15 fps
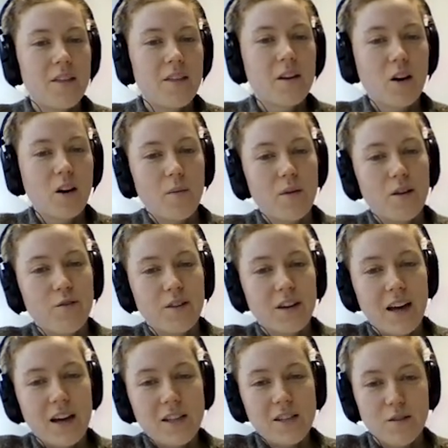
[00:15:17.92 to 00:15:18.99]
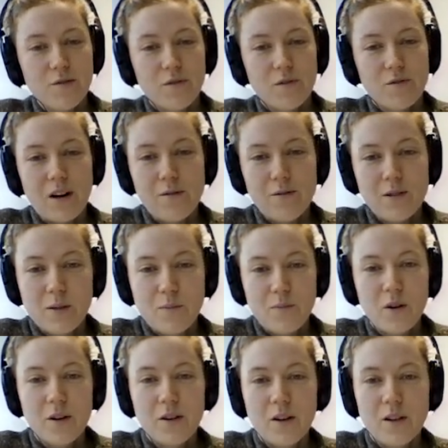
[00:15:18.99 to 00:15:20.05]
The commodification of arrival
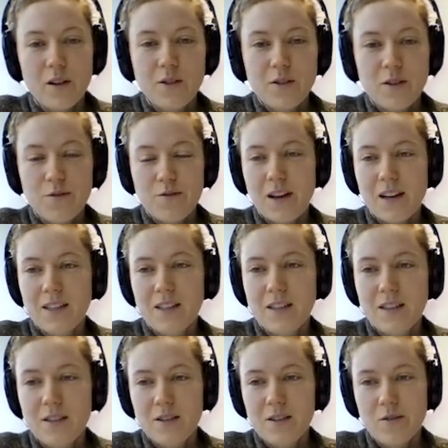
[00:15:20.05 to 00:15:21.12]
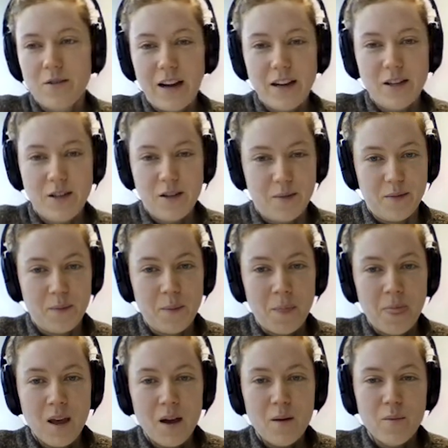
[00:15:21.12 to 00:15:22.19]
support also affects its duration.
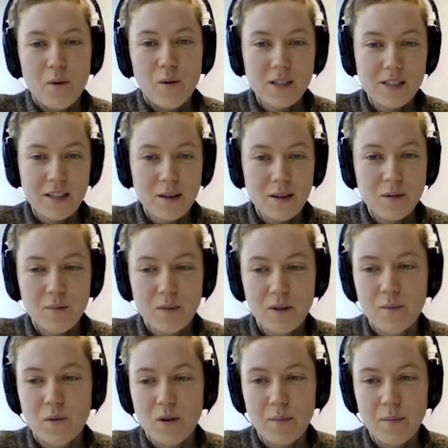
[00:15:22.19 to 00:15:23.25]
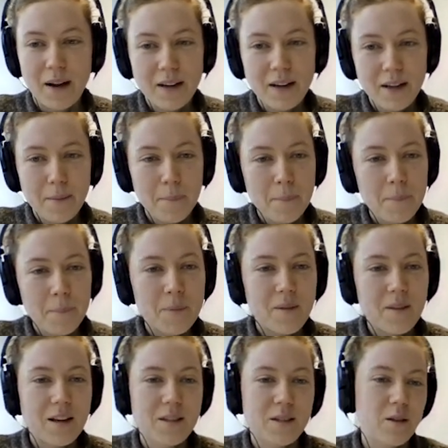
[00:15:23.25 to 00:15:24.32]
More steps mean more money,
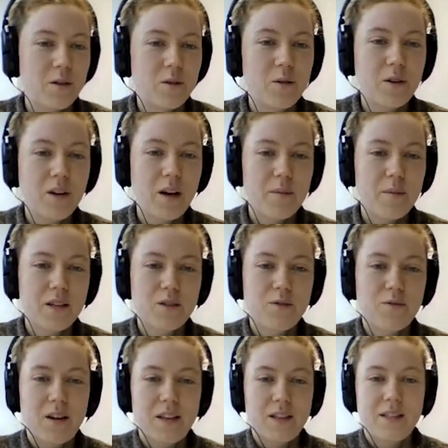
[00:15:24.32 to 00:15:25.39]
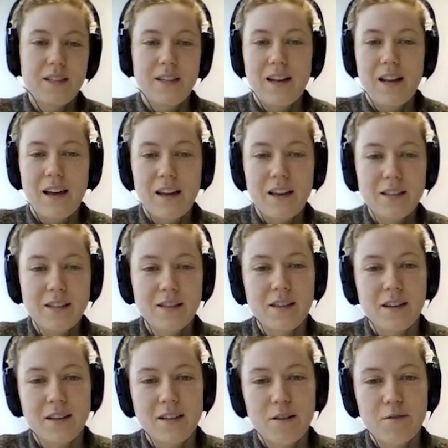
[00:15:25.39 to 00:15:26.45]
and so newcomers face delays
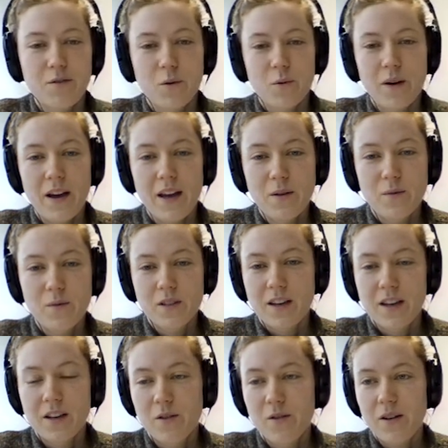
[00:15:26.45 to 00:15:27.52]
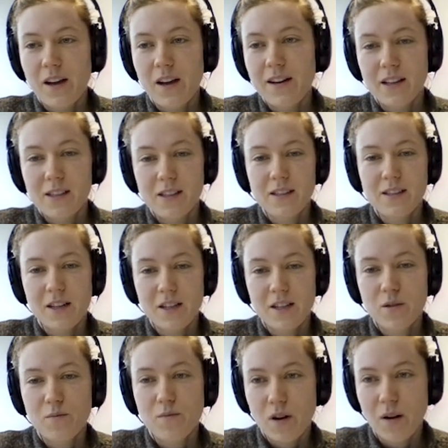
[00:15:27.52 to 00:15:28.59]
and have to wait, which can create
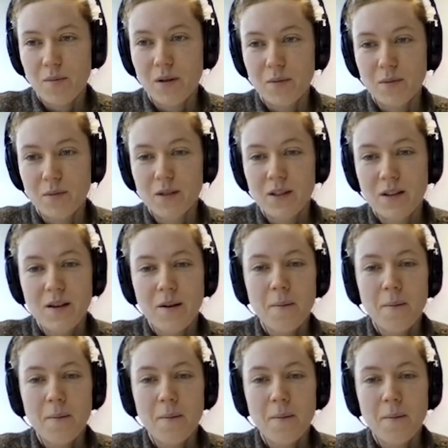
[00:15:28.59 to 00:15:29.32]
existential problems.